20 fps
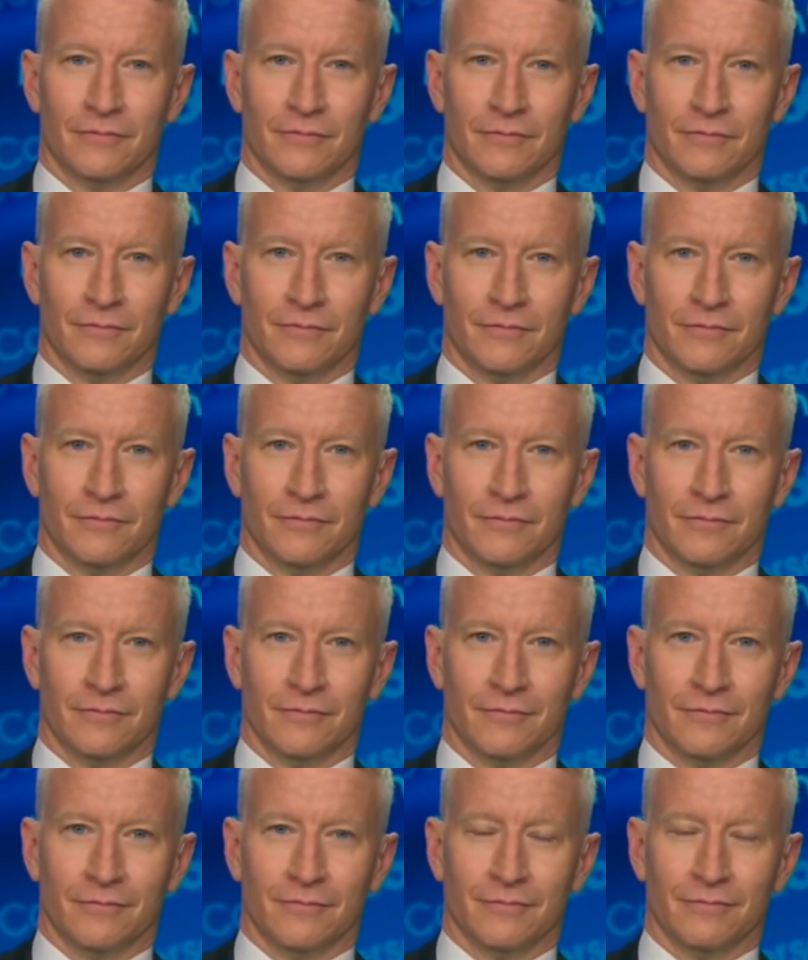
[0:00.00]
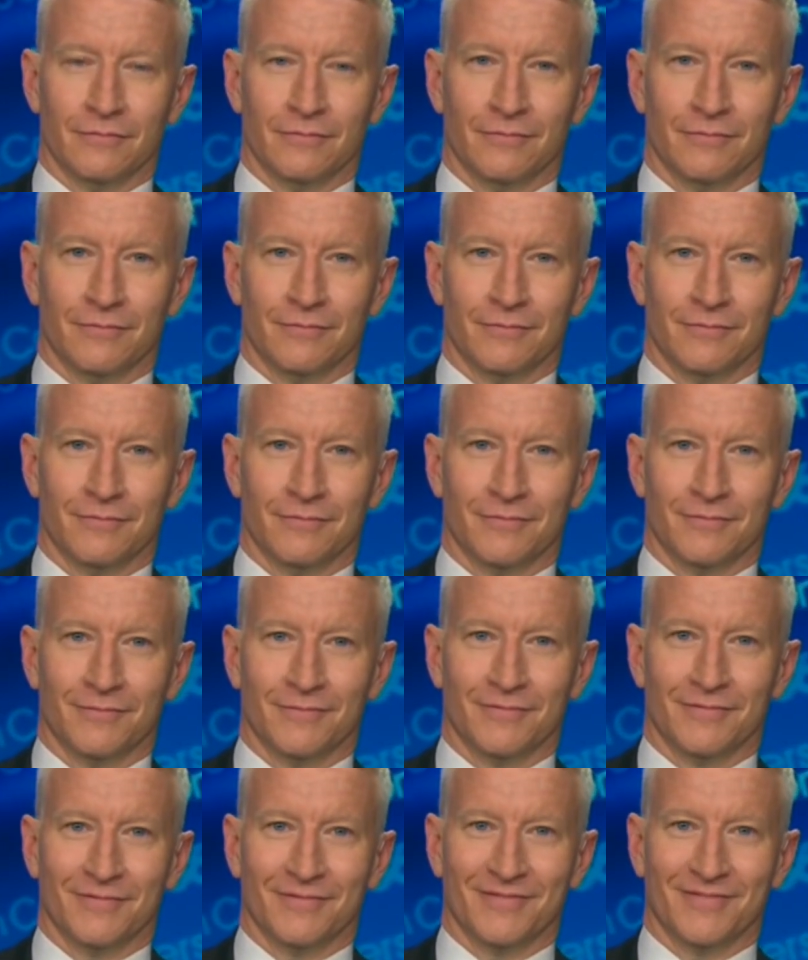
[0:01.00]

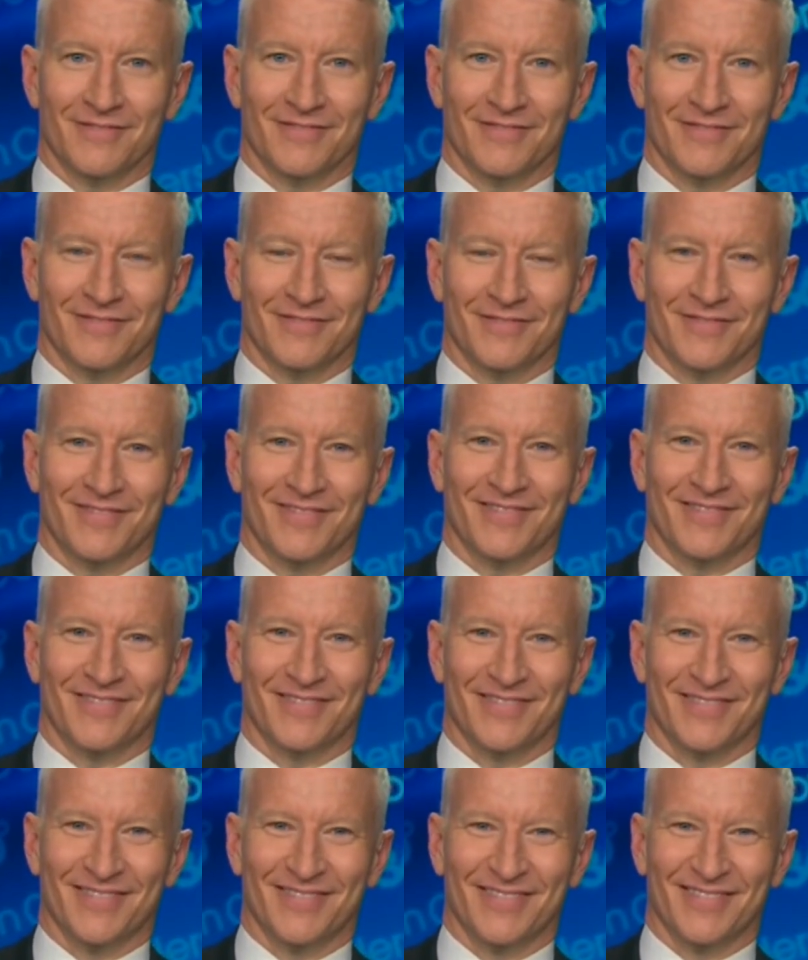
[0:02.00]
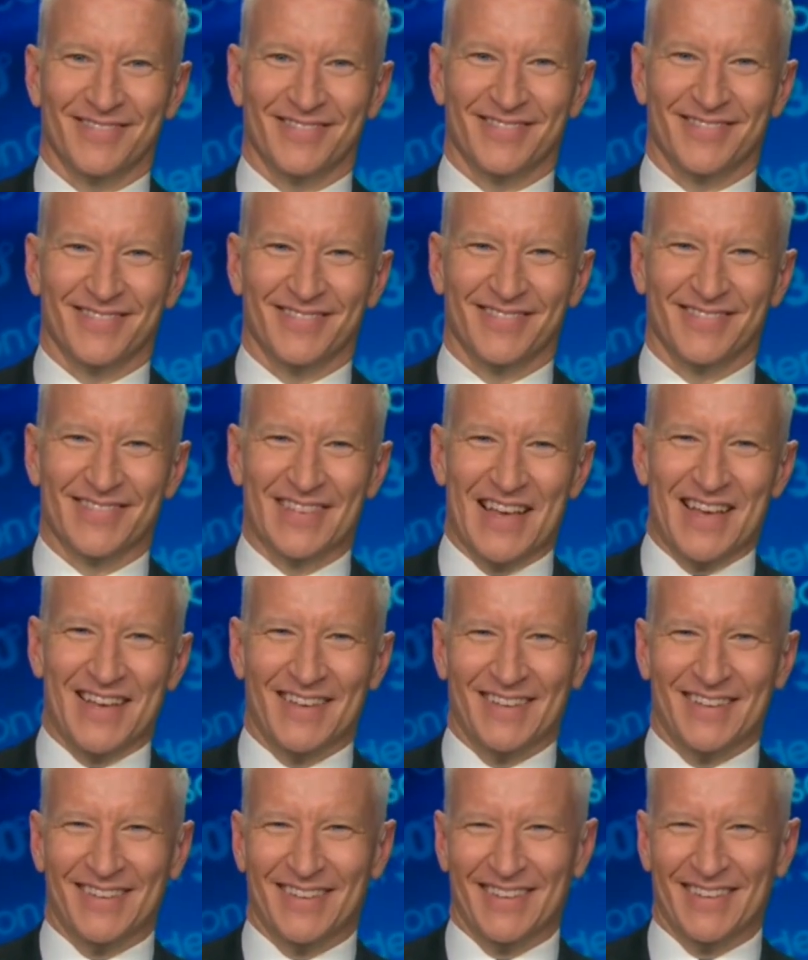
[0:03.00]

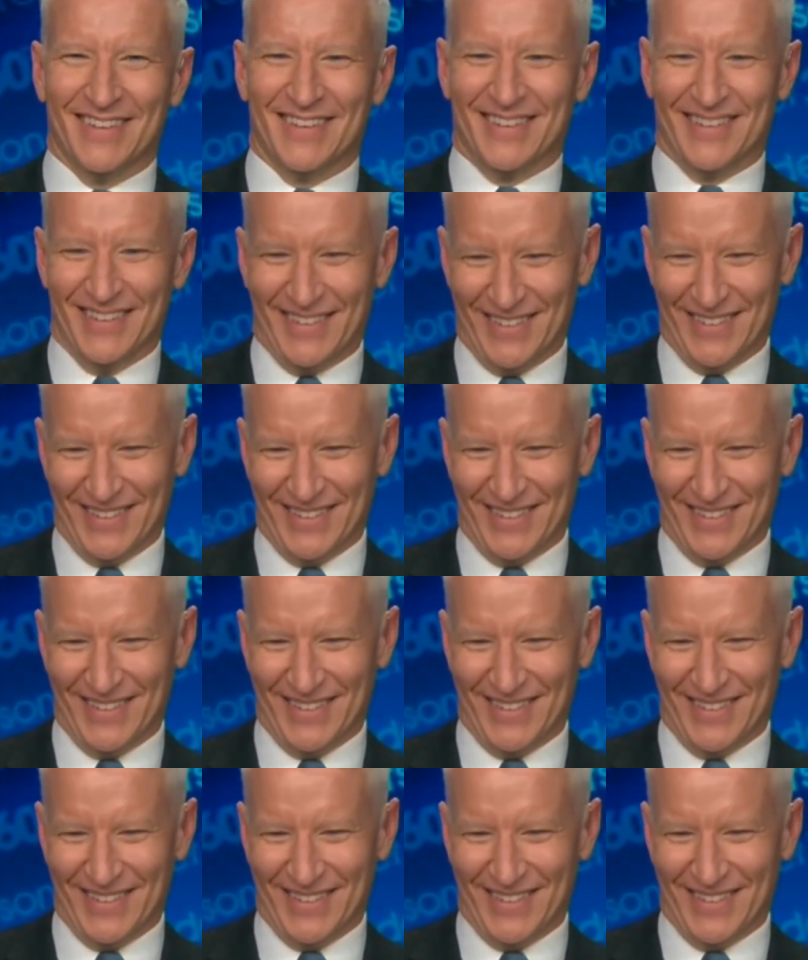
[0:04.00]
No words are spoken by the person on screen.